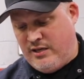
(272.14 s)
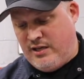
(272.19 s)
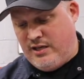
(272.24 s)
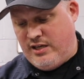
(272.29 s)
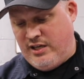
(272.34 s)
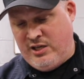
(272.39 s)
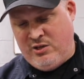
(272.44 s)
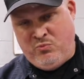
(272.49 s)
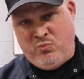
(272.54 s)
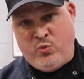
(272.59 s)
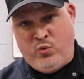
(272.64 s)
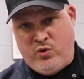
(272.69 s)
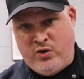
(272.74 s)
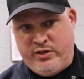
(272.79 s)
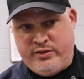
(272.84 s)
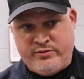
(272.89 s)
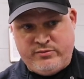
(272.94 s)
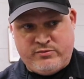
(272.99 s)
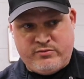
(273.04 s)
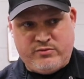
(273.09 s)

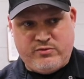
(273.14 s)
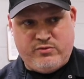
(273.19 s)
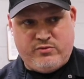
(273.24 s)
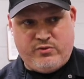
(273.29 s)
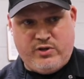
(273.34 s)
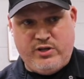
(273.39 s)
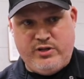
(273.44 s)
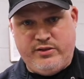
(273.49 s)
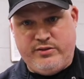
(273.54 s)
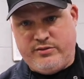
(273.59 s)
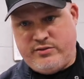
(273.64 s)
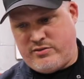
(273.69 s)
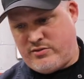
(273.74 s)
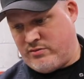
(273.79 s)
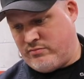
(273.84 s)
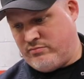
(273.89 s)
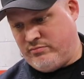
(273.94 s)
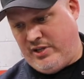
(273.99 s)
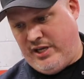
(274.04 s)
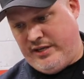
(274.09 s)
M1
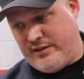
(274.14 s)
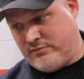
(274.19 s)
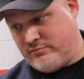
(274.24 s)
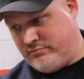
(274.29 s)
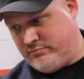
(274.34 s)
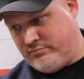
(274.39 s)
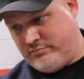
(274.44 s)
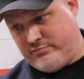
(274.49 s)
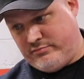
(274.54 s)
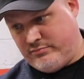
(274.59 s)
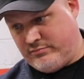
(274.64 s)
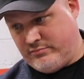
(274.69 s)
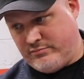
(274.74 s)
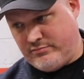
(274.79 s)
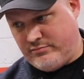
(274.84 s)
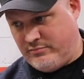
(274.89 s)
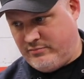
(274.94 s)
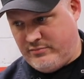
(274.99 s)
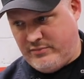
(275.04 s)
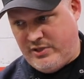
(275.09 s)
runs like,
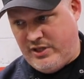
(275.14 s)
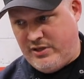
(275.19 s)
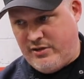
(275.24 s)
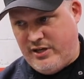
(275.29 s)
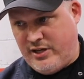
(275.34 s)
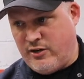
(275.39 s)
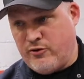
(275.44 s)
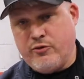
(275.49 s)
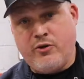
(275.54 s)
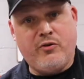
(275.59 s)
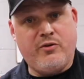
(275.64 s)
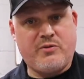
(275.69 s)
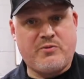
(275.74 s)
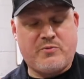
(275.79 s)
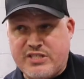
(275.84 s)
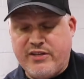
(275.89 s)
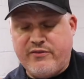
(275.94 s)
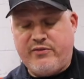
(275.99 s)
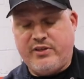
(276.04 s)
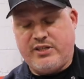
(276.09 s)
I don't know the
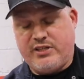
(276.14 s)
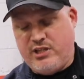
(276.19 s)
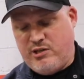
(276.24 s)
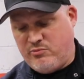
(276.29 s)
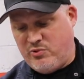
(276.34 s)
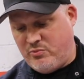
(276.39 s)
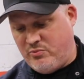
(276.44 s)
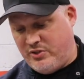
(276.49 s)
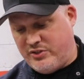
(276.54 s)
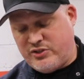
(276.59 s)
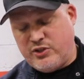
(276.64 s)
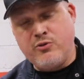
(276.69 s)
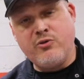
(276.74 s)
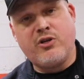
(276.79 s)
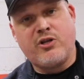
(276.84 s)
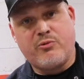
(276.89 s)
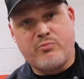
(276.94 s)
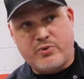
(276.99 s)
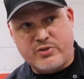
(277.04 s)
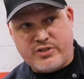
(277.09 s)
specific number, but
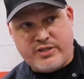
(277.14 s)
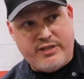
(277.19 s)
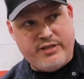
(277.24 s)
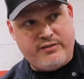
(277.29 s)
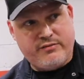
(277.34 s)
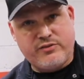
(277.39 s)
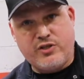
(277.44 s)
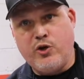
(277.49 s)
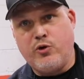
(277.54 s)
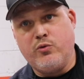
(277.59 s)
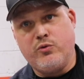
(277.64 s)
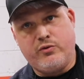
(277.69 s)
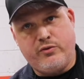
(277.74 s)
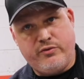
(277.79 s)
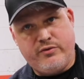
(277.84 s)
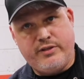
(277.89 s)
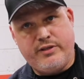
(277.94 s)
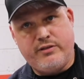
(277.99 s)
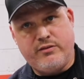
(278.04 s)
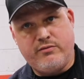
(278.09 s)
200% cooler
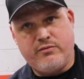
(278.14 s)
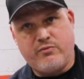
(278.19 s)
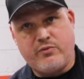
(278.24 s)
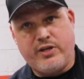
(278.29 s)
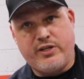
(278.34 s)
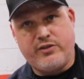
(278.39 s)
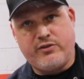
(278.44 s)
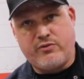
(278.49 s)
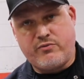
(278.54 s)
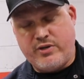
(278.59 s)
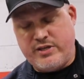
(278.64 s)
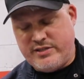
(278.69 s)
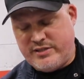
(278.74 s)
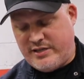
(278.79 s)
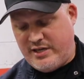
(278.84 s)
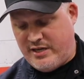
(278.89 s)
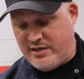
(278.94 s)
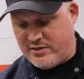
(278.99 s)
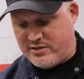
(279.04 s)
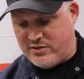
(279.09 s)
than regular race
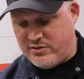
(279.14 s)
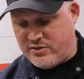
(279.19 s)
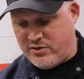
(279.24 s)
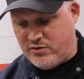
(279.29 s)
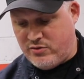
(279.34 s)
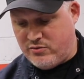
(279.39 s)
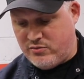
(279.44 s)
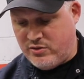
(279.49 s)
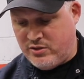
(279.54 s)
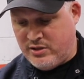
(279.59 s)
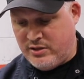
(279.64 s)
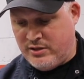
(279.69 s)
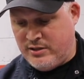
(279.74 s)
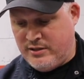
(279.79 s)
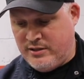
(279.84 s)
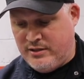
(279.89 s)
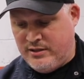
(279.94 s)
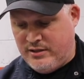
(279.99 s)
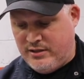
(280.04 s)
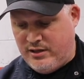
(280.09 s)
gas. So
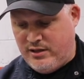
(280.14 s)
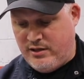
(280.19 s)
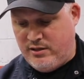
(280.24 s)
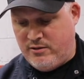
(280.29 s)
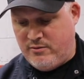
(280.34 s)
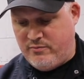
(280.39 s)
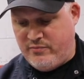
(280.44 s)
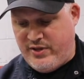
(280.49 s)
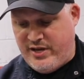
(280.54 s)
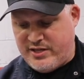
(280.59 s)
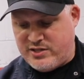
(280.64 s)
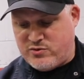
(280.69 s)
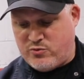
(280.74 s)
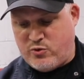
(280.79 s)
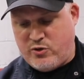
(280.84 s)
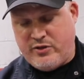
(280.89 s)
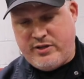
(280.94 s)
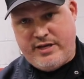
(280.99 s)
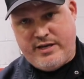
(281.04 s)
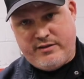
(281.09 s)
that's
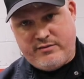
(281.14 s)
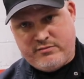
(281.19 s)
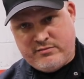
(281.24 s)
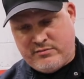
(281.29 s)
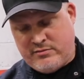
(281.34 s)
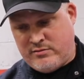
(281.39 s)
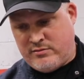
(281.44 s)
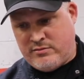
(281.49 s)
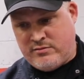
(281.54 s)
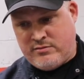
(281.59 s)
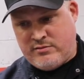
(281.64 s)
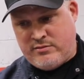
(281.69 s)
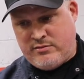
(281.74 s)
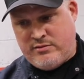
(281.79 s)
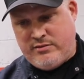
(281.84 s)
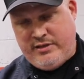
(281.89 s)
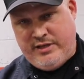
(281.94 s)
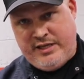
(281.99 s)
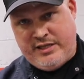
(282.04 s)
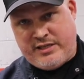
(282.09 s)
where that
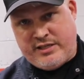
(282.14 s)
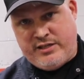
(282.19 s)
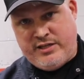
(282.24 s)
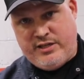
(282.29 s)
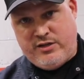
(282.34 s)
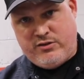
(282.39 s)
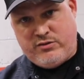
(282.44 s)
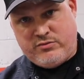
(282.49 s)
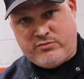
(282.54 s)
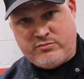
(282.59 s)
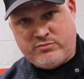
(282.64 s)
Inconel